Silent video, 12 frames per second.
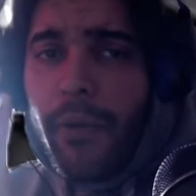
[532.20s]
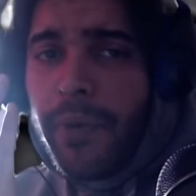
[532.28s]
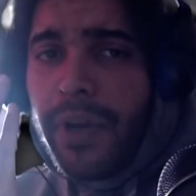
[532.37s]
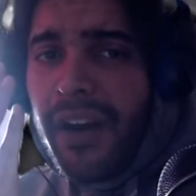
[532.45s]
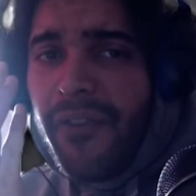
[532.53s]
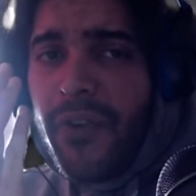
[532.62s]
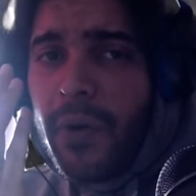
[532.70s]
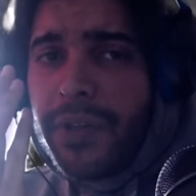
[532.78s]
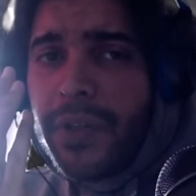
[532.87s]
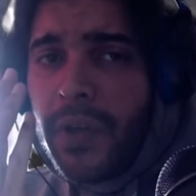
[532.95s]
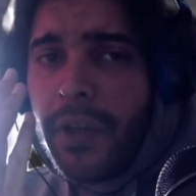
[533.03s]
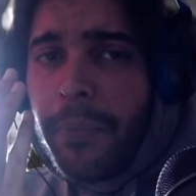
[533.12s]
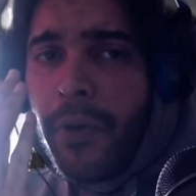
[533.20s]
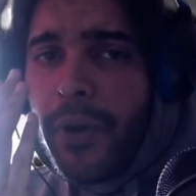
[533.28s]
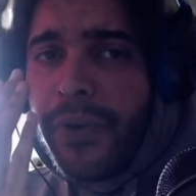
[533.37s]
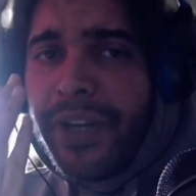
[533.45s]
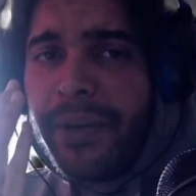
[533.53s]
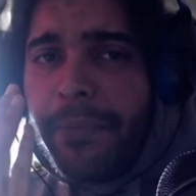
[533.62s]
Got to focus on the
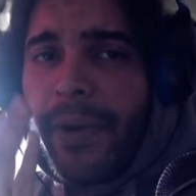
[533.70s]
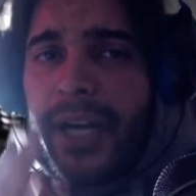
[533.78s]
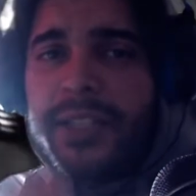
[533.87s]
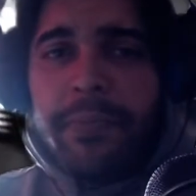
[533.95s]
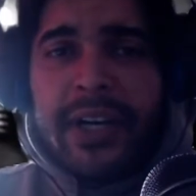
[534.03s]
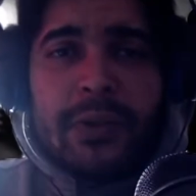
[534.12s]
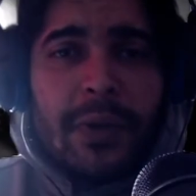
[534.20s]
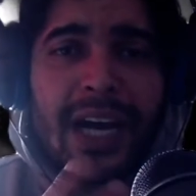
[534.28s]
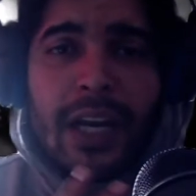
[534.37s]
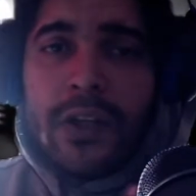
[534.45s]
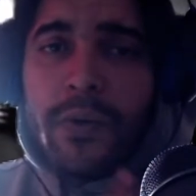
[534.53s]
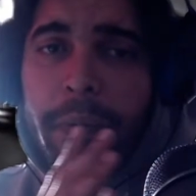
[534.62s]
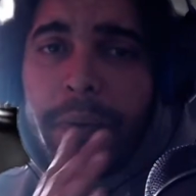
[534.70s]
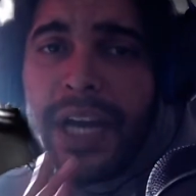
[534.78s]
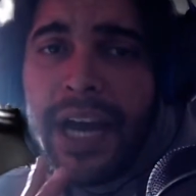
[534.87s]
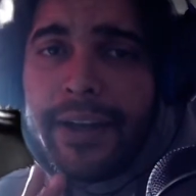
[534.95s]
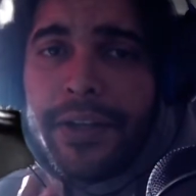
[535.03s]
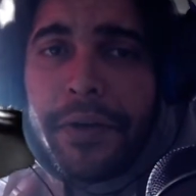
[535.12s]
Puerto Rican prospects. We got to do what we
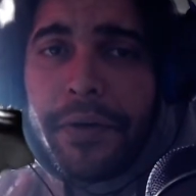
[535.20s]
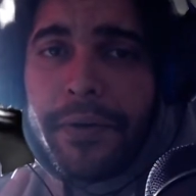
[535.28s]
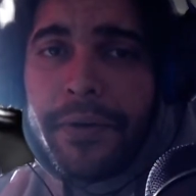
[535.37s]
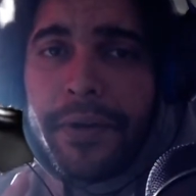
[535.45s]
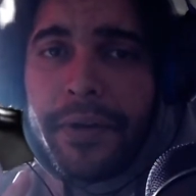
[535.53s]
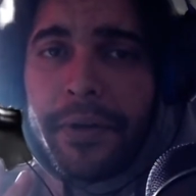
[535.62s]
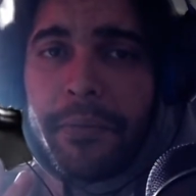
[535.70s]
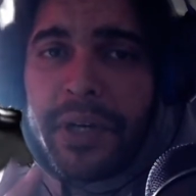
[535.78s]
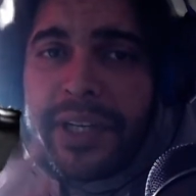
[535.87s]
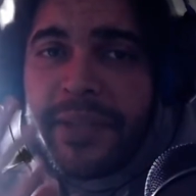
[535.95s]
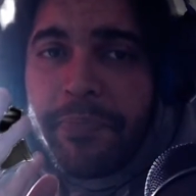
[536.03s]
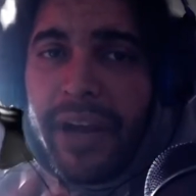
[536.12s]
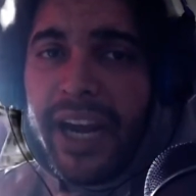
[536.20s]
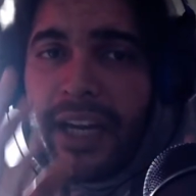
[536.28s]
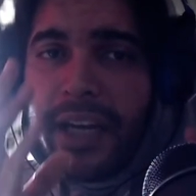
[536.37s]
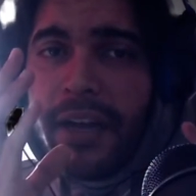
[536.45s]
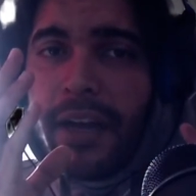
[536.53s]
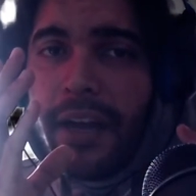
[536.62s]
got to do. But
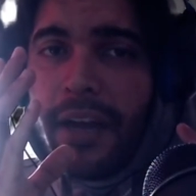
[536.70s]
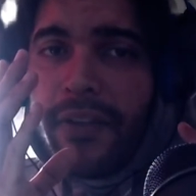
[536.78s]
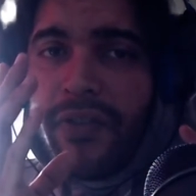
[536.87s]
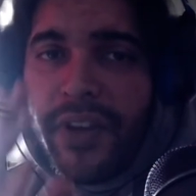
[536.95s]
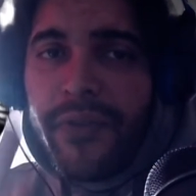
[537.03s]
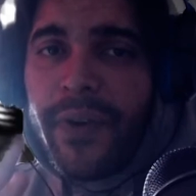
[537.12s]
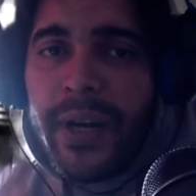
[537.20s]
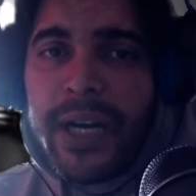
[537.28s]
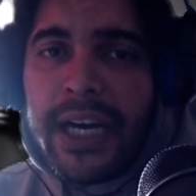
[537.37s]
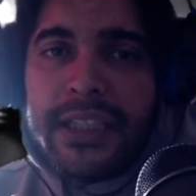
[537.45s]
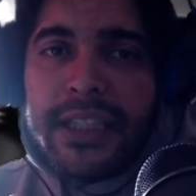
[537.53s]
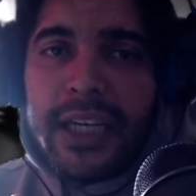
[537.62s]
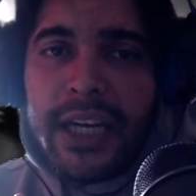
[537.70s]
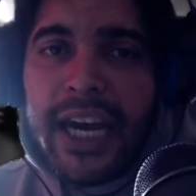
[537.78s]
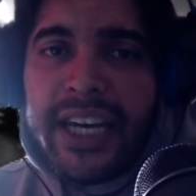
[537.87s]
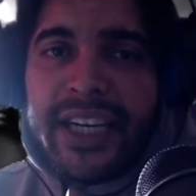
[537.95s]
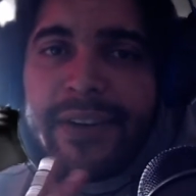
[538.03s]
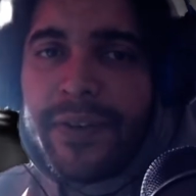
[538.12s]
expect different content
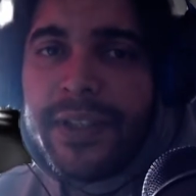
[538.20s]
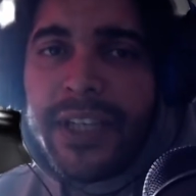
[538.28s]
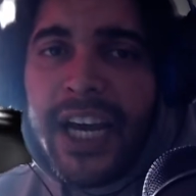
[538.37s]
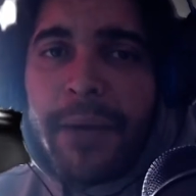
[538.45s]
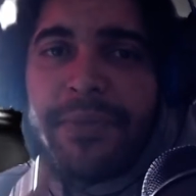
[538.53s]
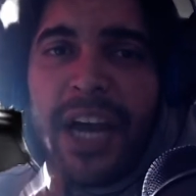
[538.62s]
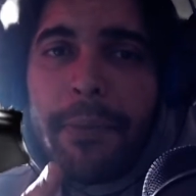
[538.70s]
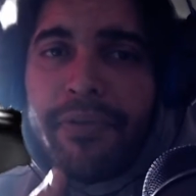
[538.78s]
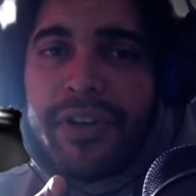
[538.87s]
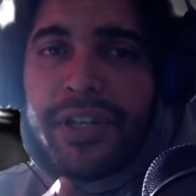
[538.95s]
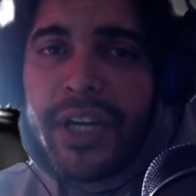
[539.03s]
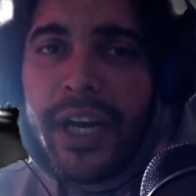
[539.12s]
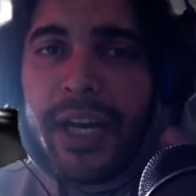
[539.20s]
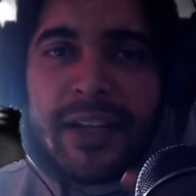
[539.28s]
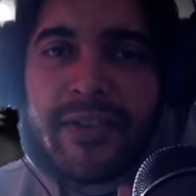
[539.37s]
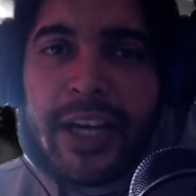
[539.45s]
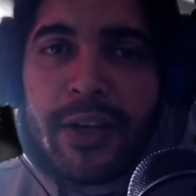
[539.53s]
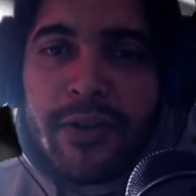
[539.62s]
at different times. I appreciate it
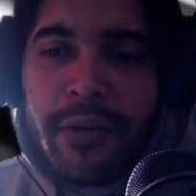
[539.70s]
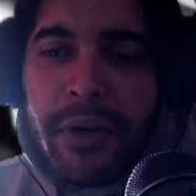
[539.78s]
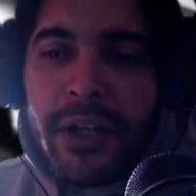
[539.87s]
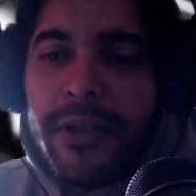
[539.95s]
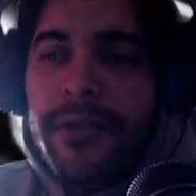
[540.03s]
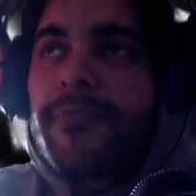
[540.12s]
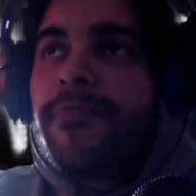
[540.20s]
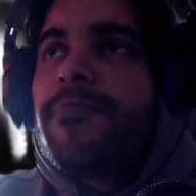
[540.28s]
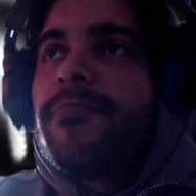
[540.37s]
and thank you so much.